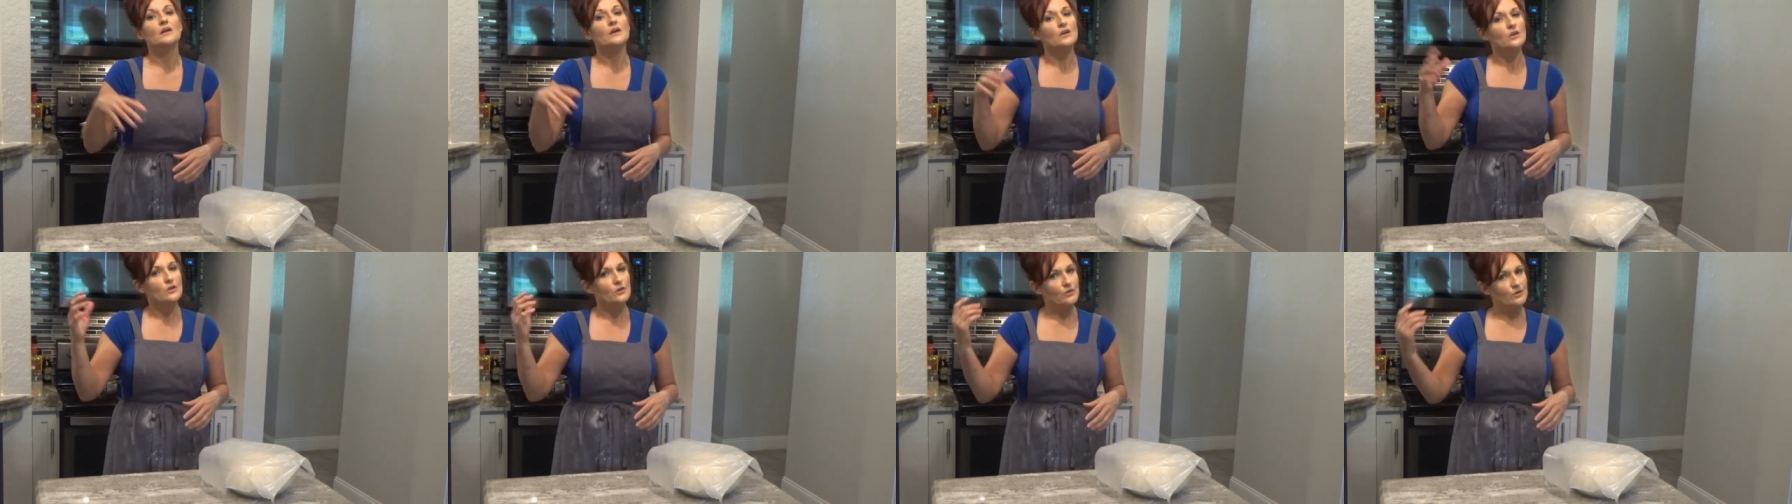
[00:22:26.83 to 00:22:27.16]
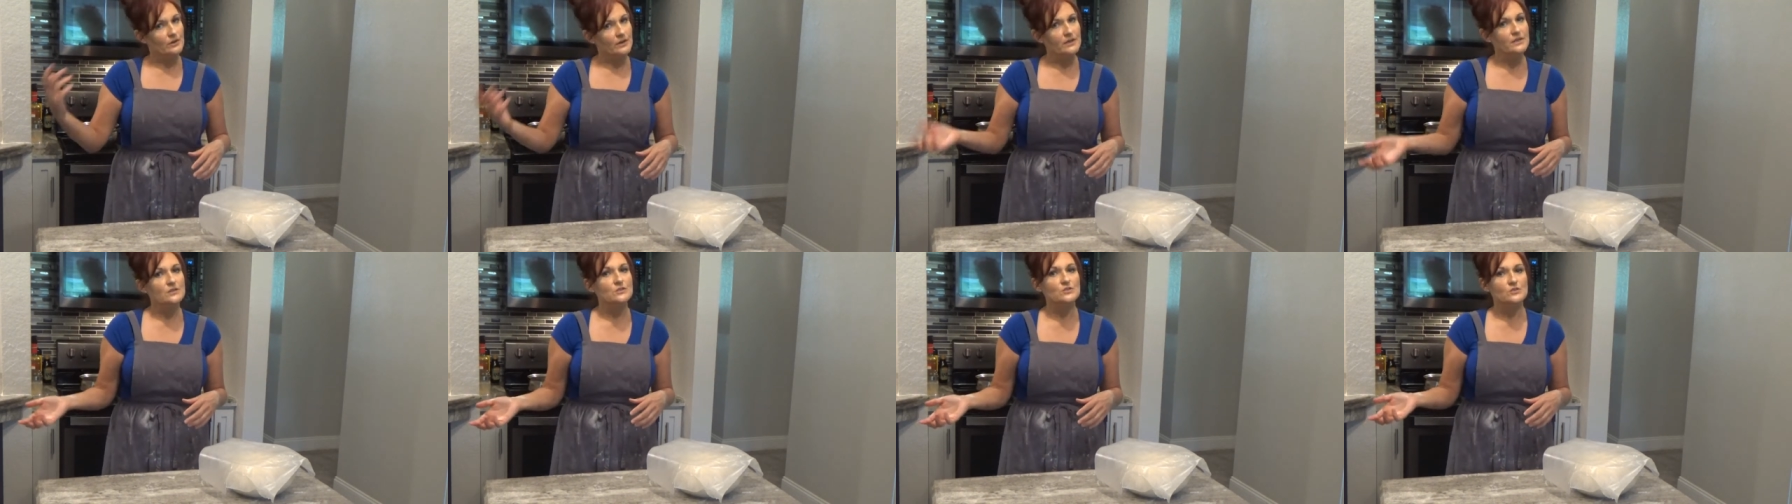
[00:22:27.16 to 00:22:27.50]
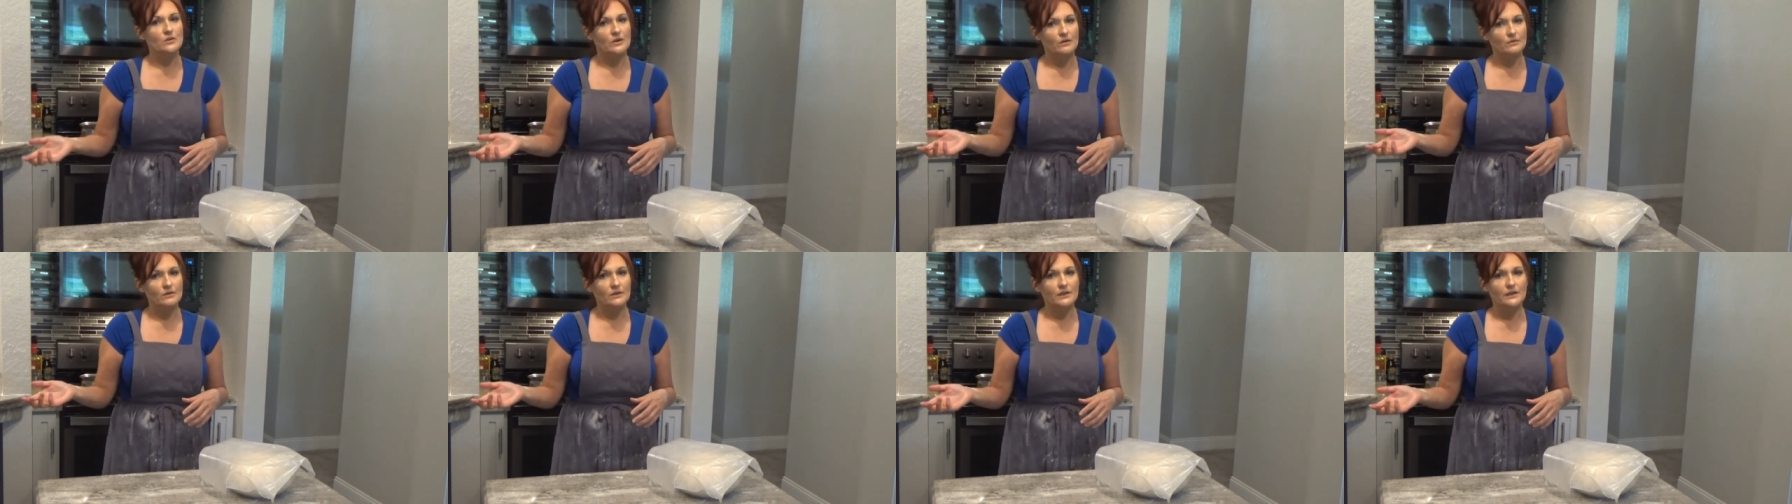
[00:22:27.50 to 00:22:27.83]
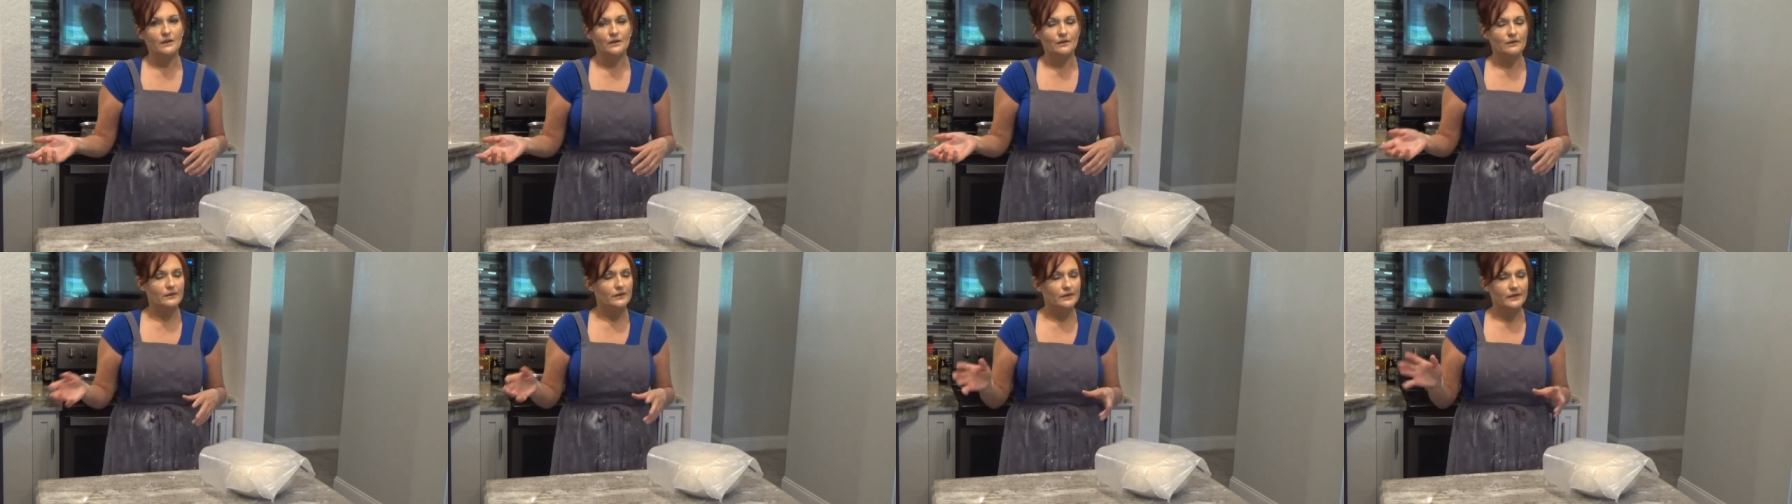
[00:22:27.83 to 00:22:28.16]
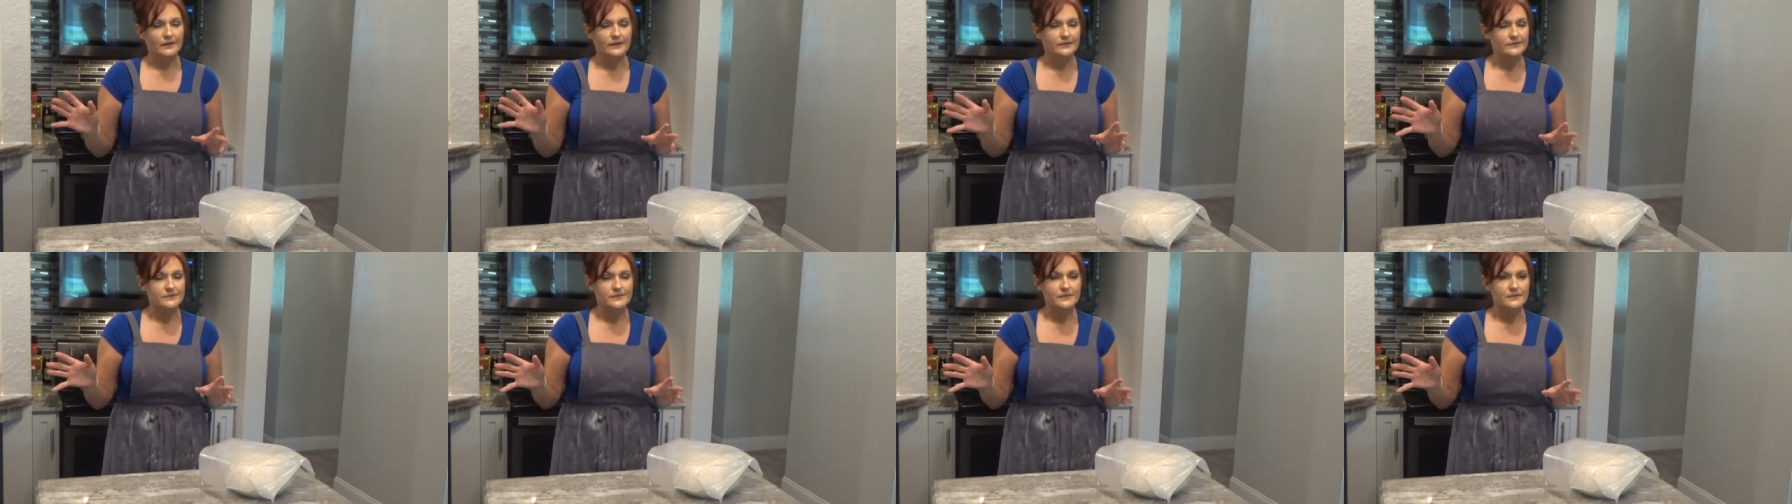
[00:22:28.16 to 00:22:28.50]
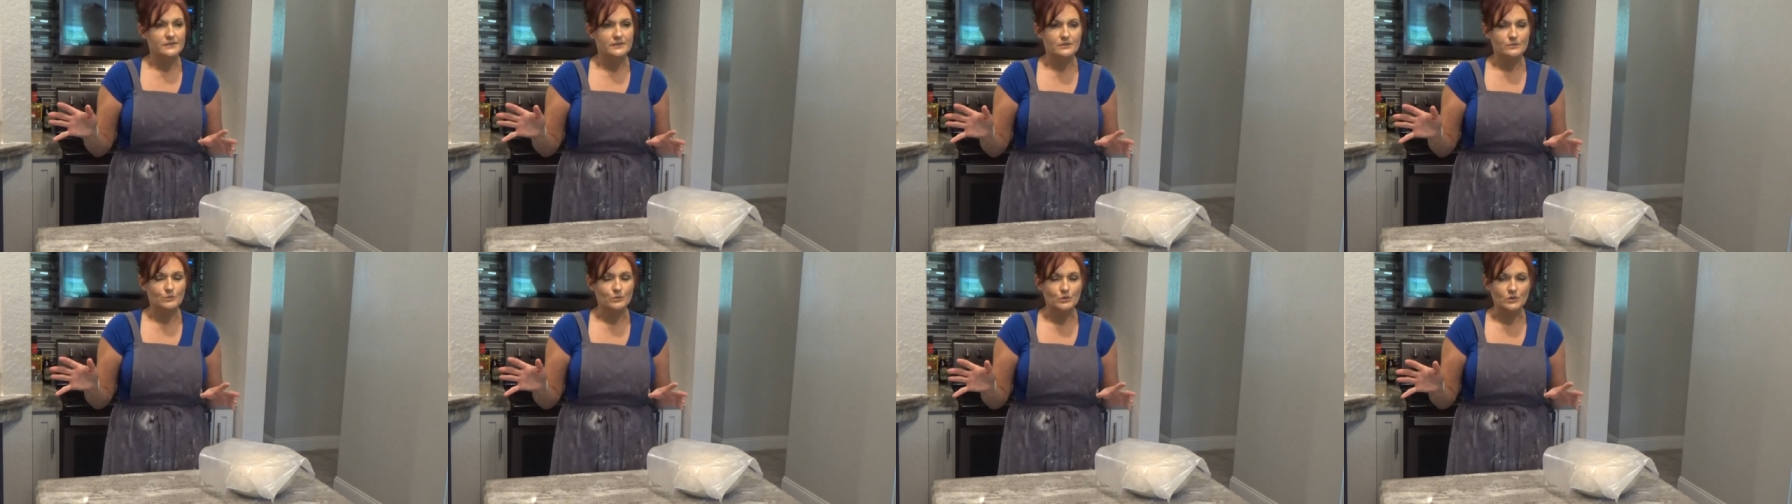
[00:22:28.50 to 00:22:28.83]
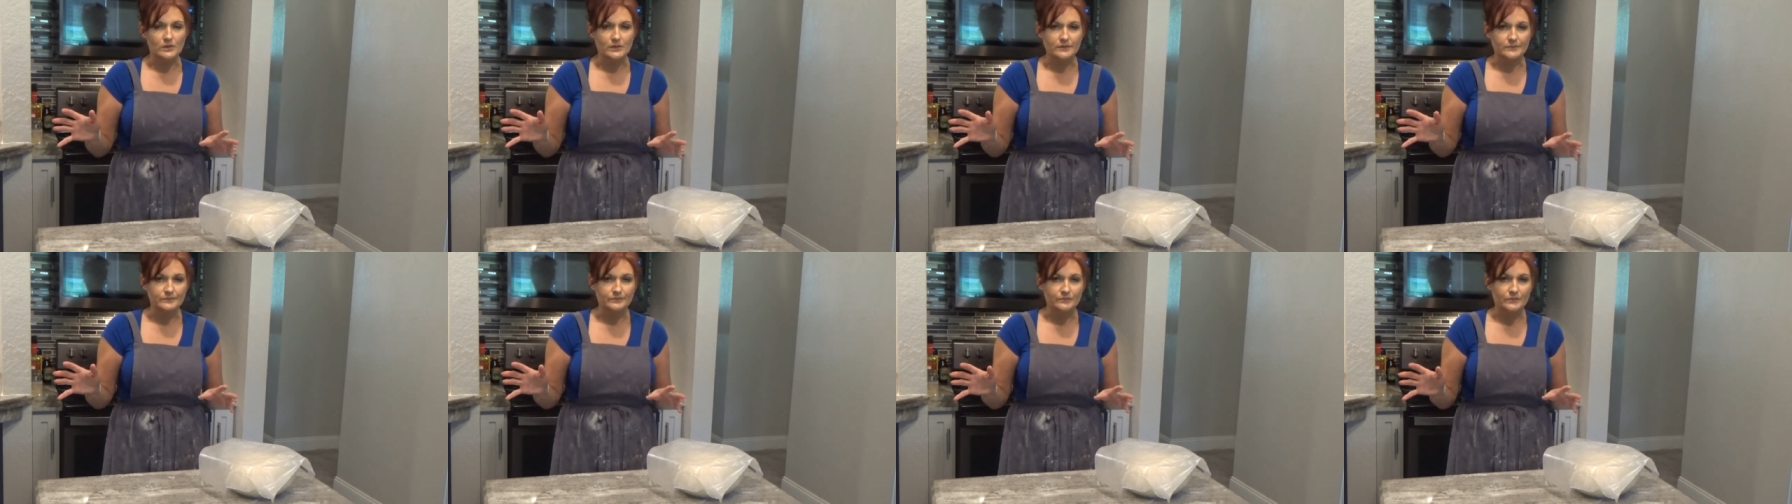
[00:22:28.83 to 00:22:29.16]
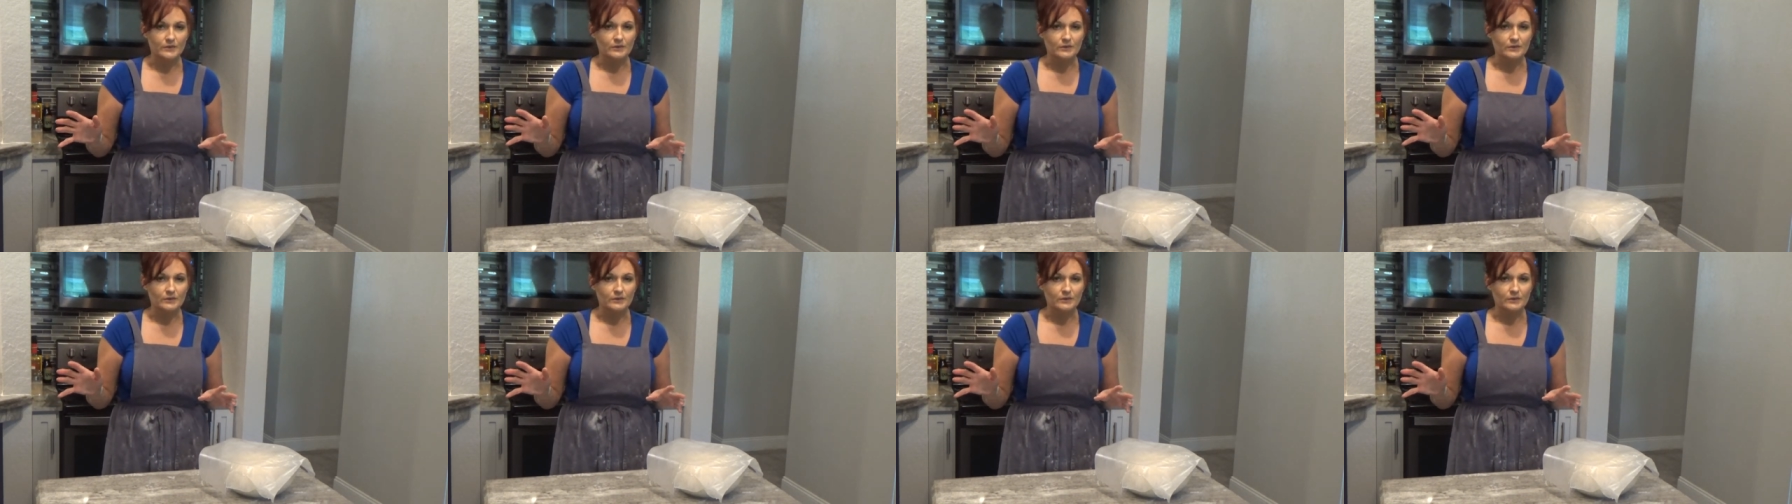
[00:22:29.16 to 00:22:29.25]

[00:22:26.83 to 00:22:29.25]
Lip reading: you need to start really early, like 6 in the morning.